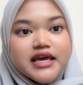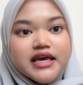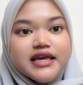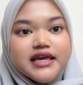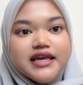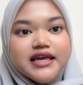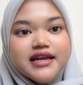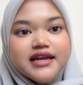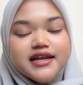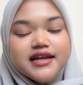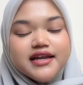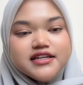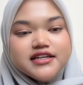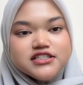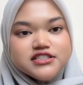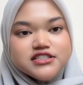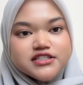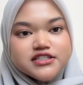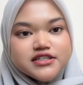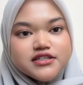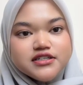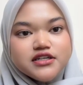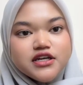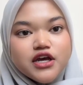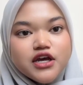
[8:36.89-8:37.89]
In
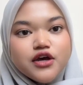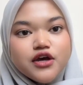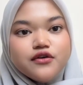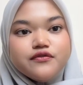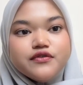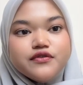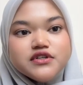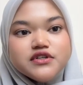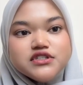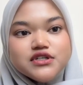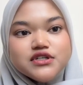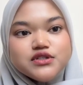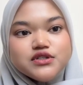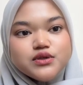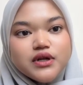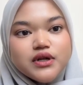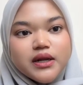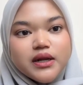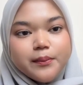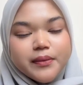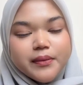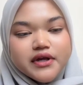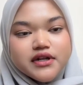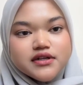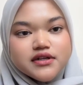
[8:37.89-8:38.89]
addition, future
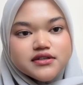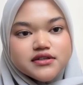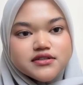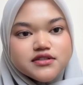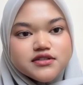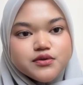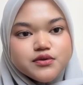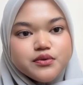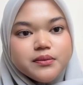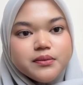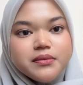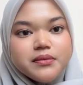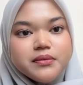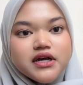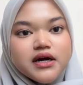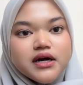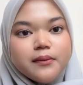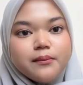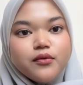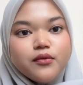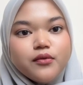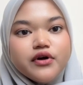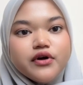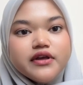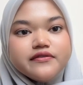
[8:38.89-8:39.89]
solar panels will
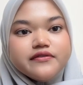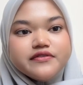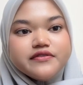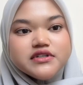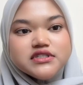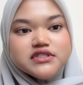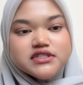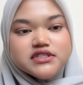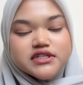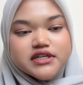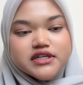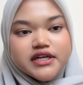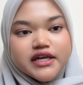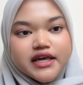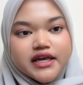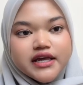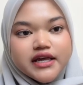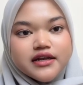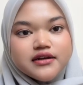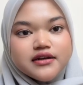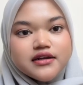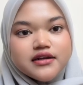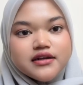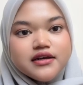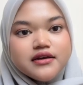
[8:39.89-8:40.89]
become more efficient
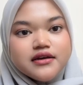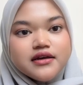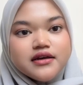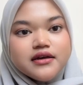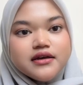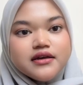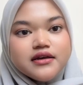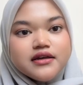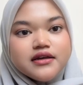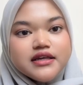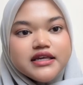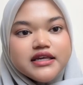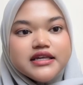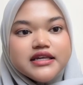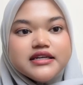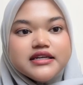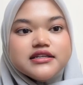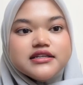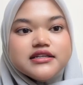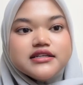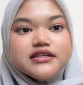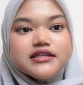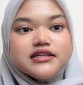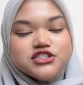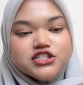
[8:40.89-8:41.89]
in
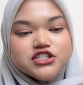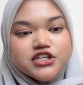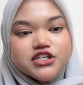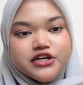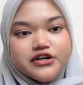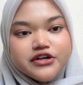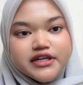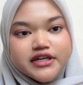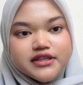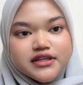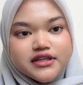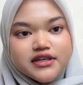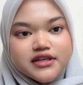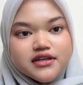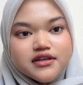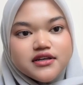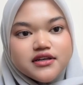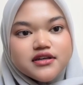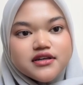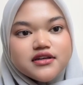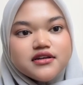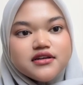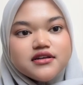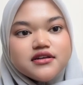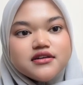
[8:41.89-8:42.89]
generating
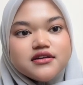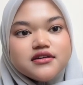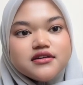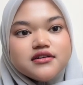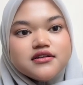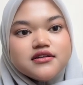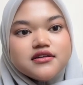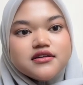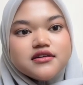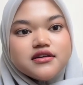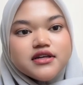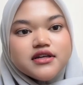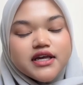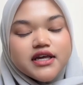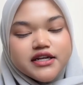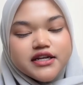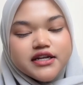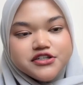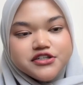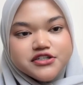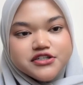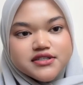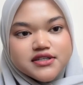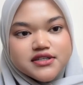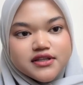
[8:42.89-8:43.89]

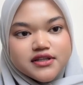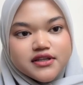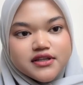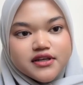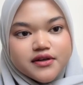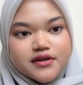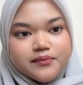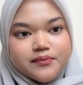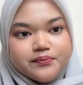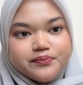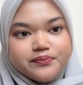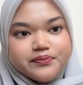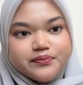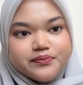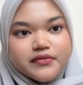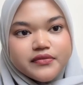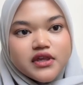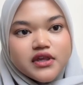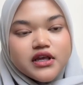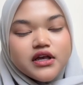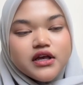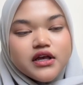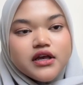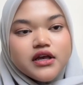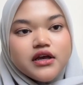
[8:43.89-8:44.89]
electricity.
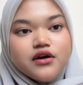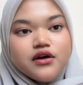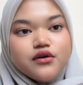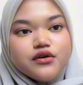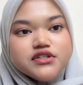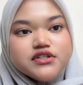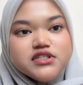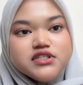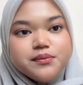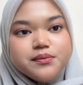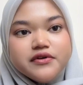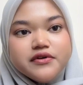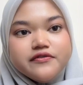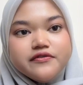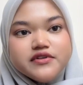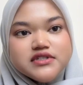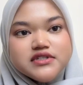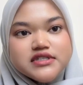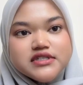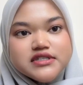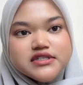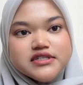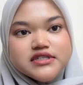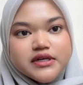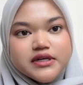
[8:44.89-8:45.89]
OGPV
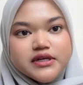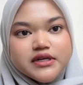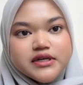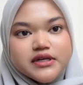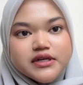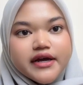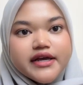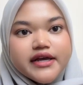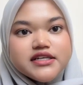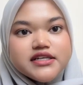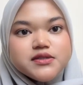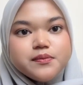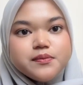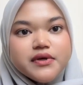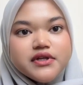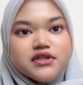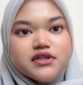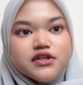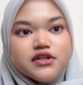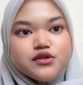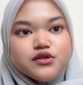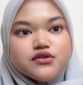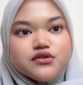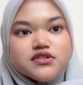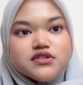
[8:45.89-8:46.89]
systems are
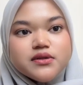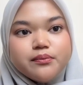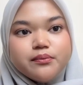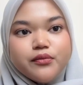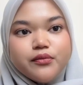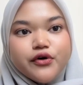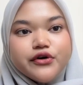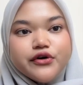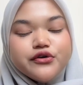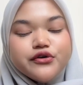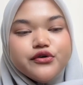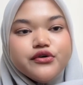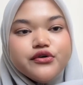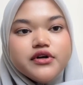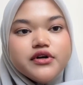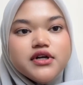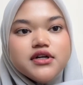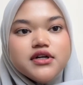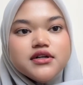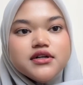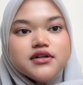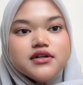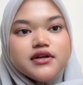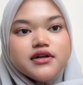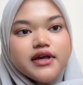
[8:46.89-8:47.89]
expected to support
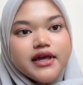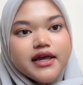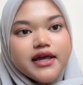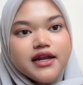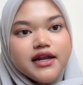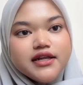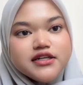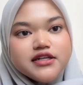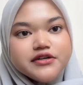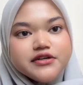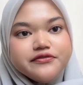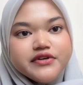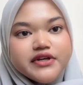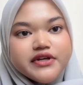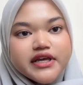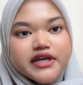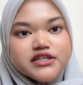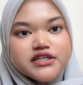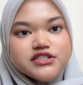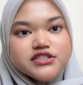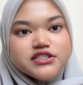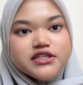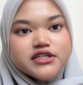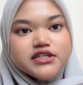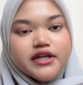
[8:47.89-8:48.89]
rural
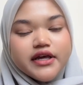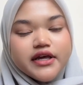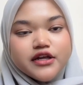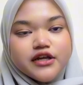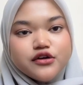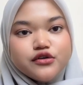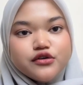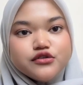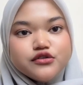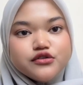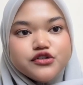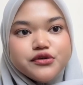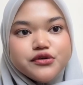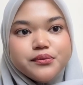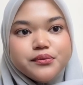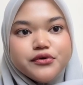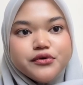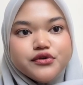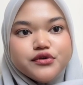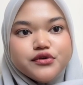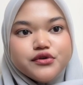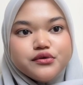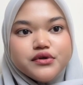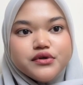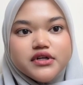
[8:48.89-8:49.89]
electrification and
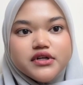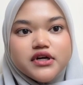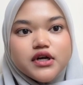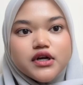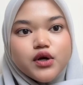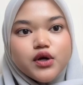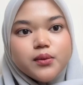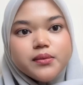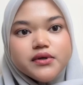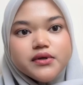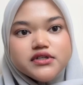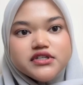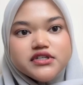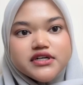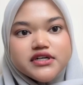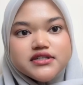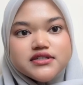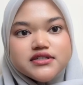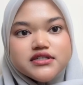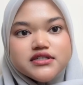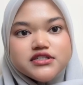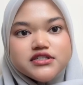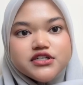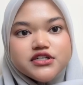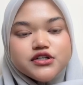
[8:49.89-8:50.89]
contribute to the global
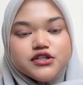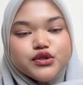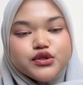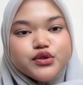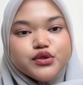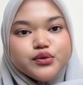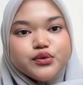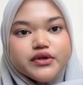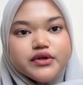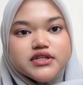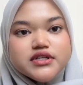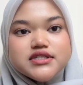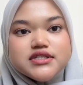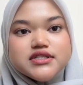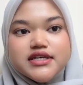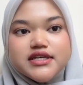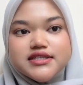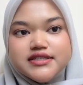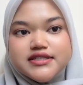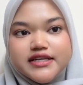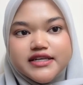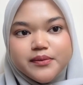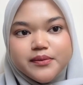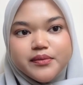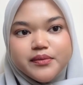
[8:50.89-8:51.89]
transition towards
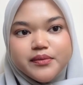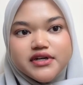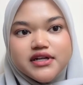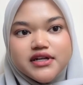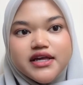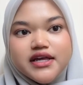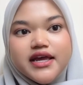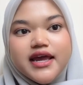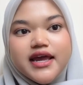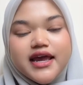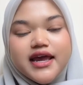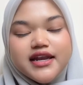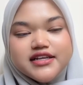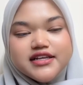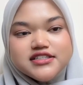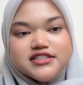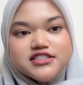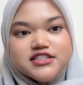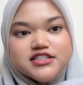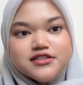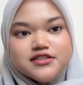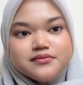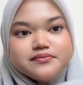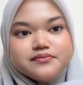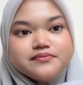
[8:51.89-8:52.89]
sustainable energy.